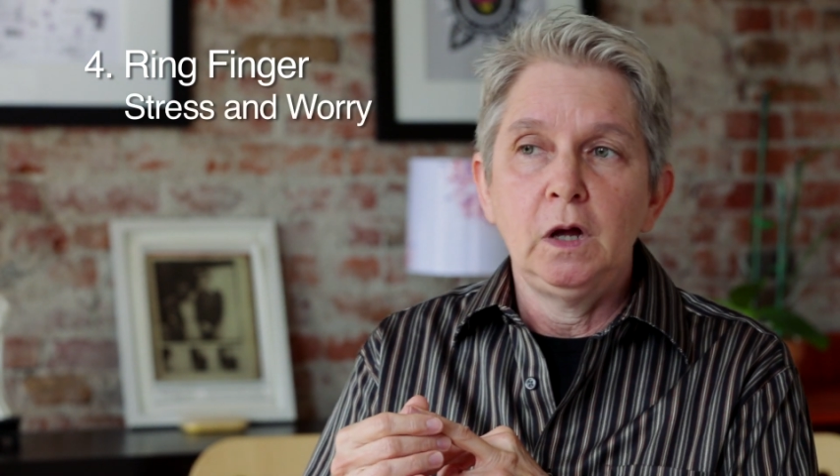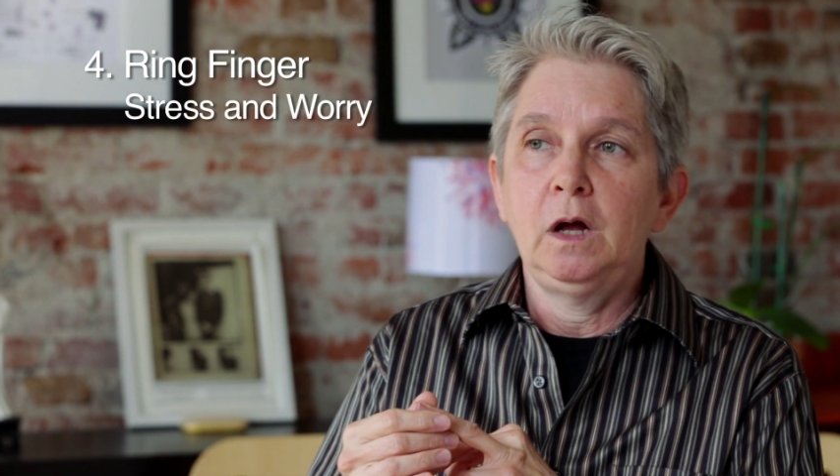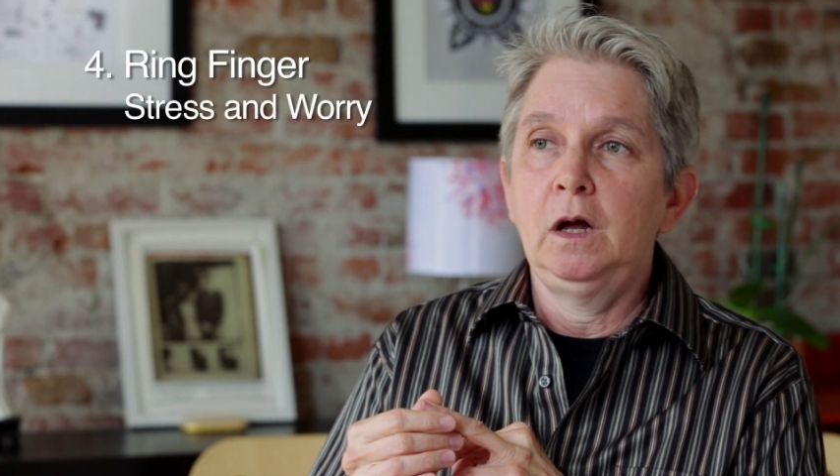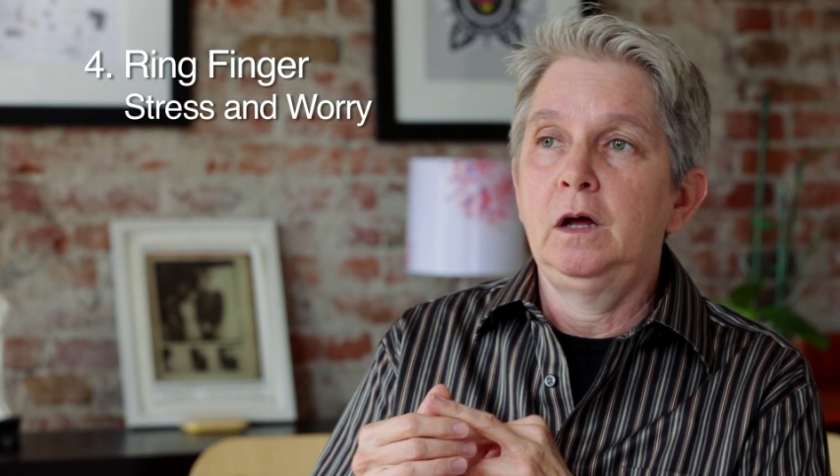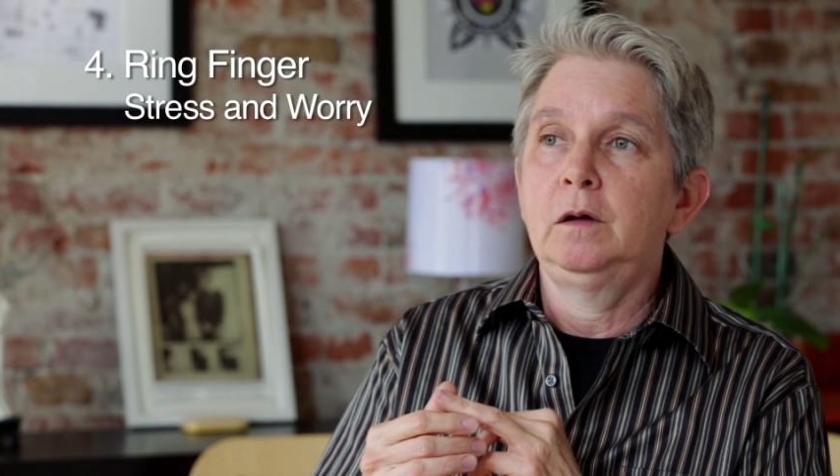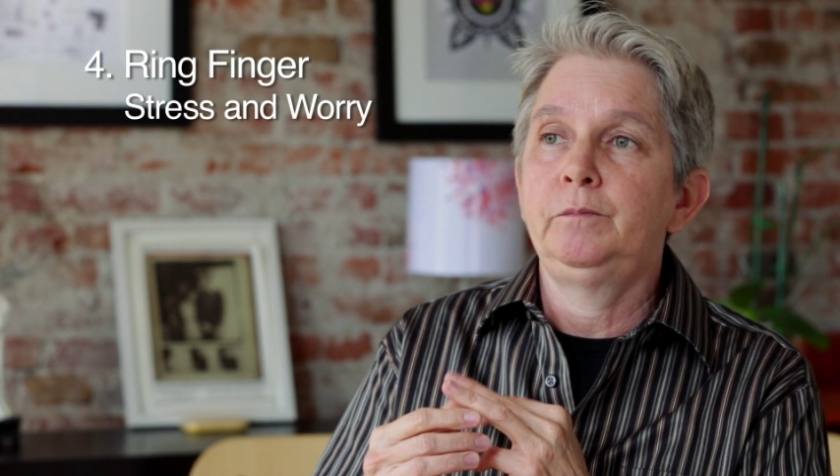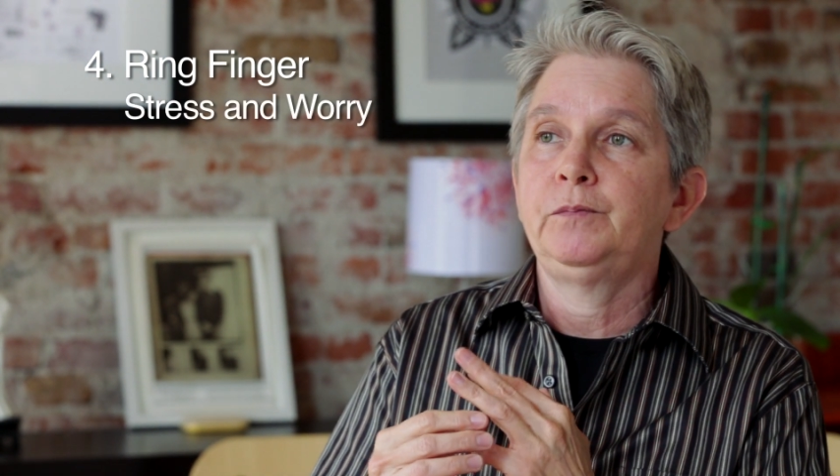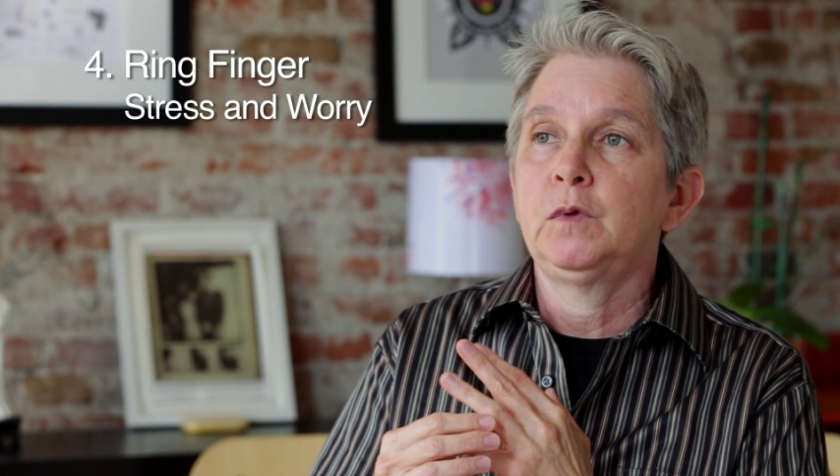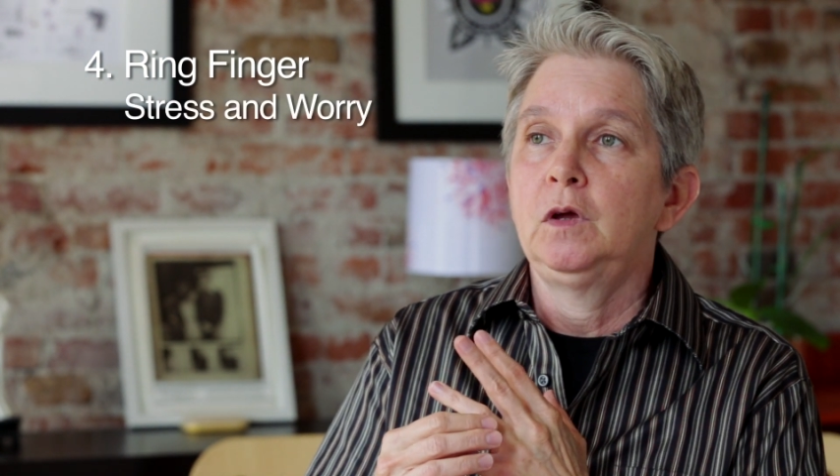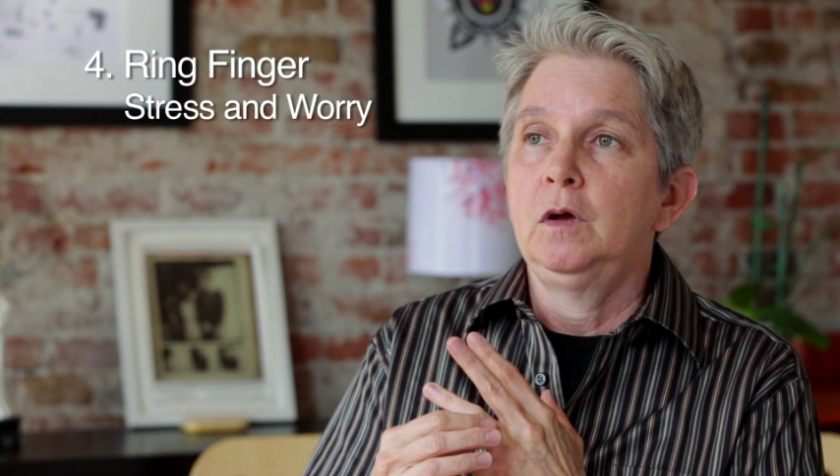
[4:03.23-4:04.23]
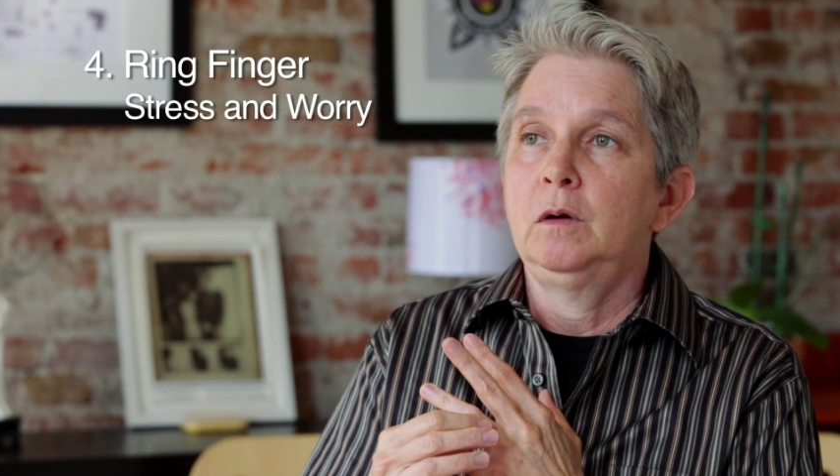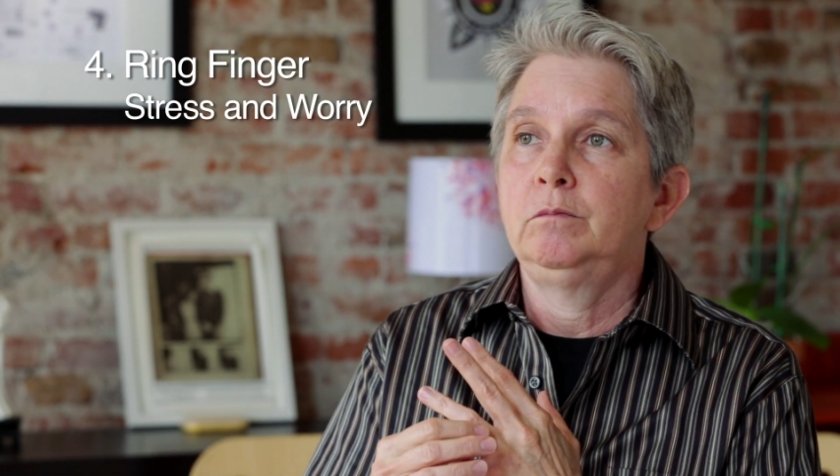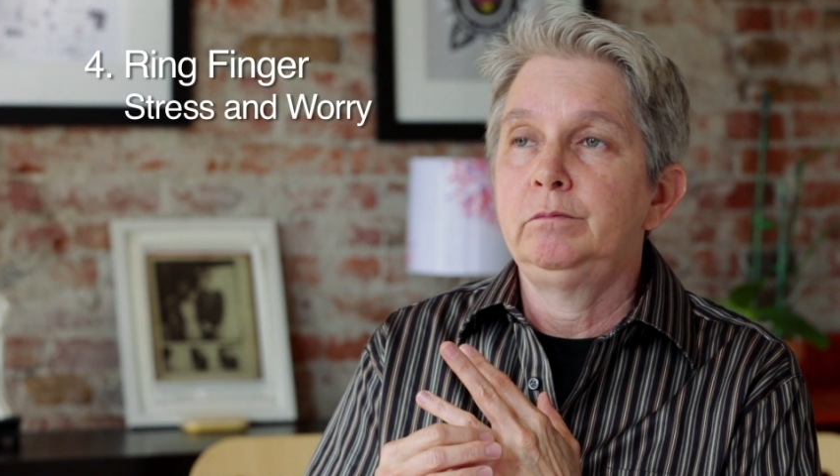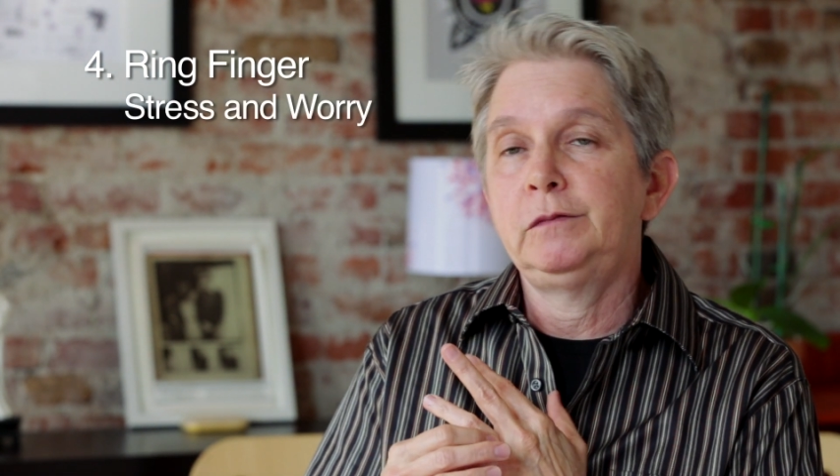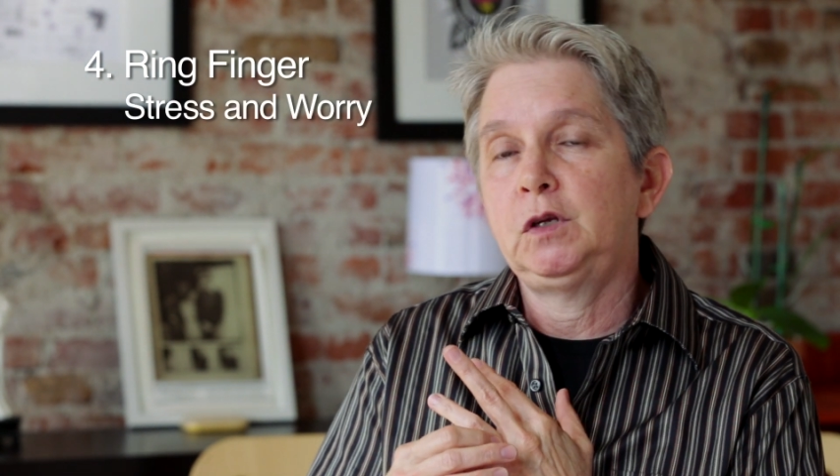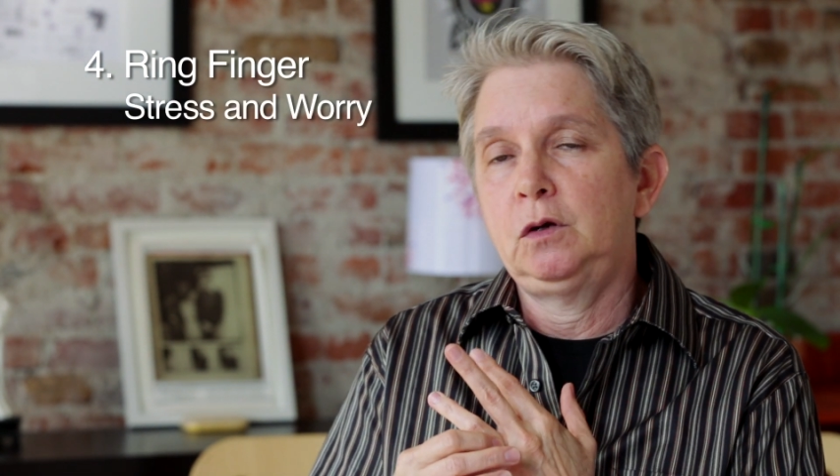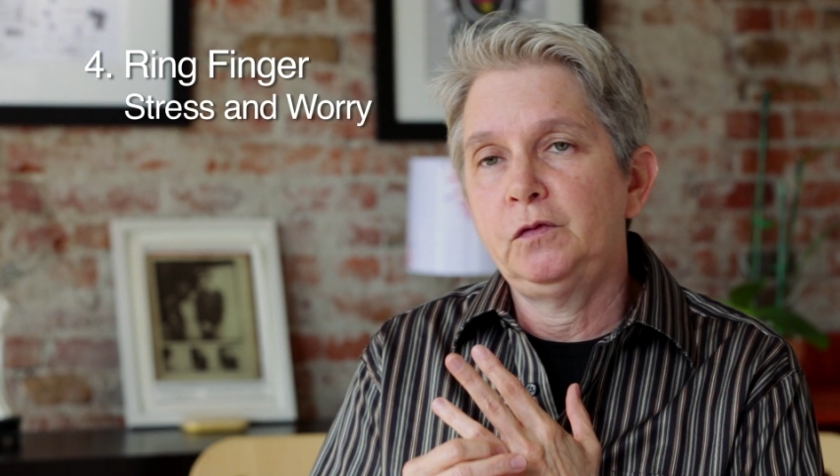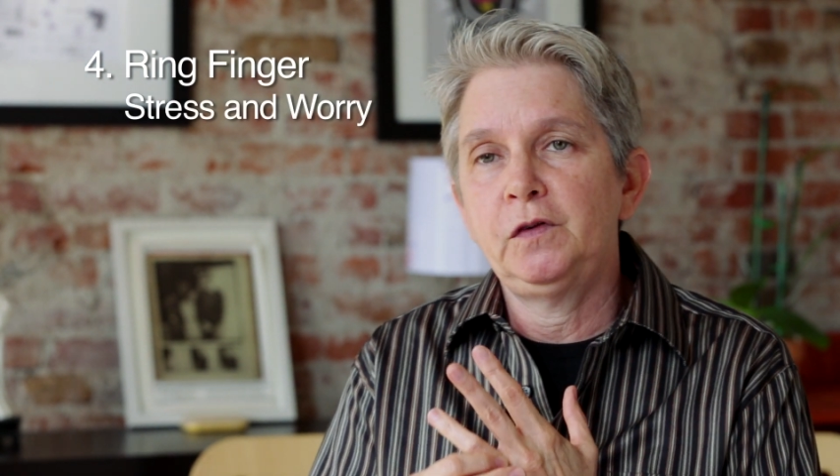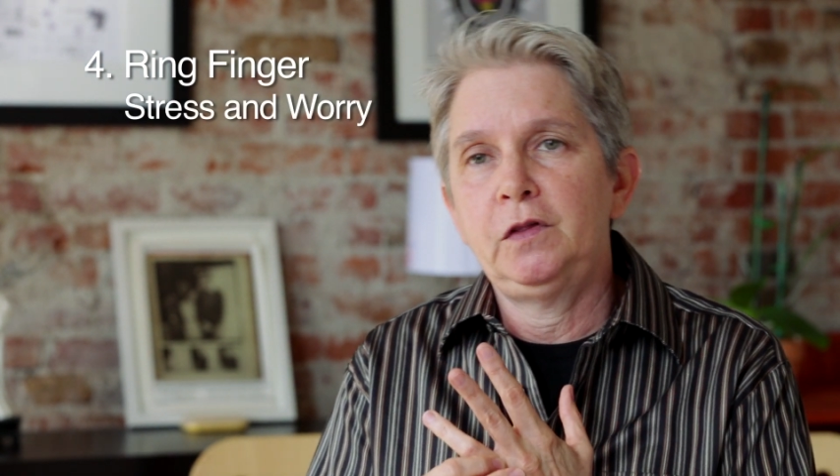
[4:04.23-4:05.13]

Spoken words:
For